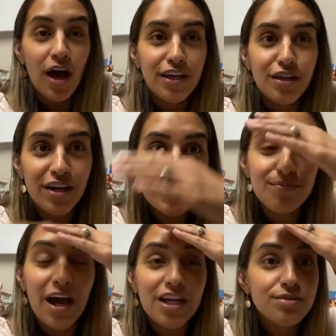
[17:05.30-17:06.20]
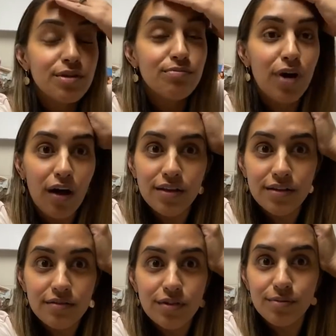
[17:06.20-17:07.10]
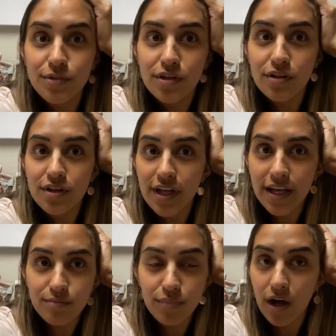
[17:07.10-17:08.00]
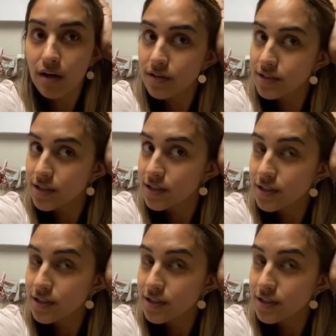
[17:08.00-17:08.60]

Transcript: Can you guys imagine me bald? What I'm going to look like? Bald?